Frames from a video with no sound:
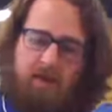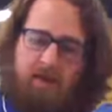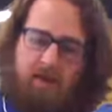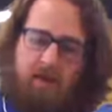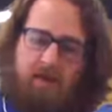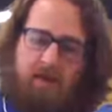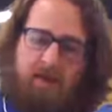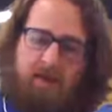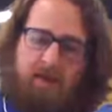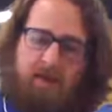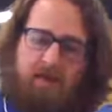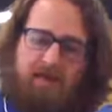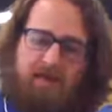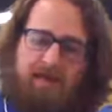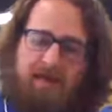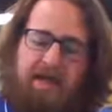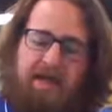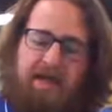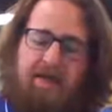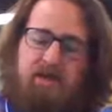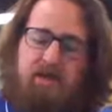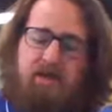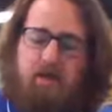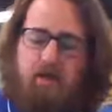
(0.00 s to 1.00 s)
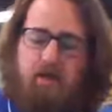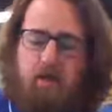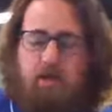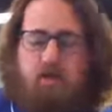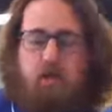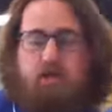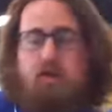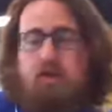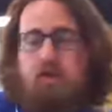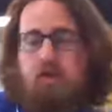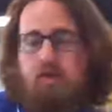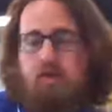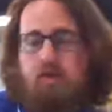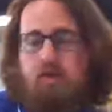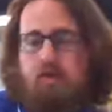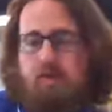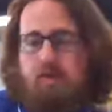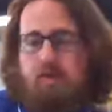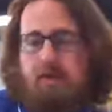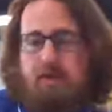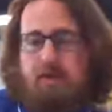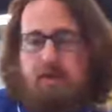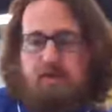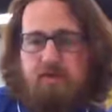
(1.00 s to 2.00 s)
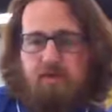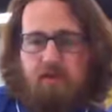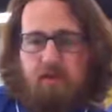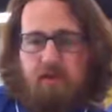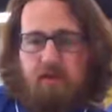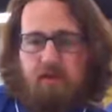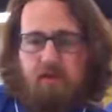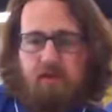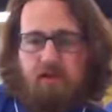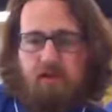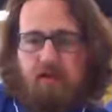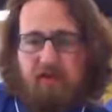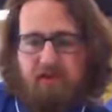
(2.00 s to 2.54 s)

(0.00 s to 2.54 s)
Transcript: and attach onto your shoulder blade as well,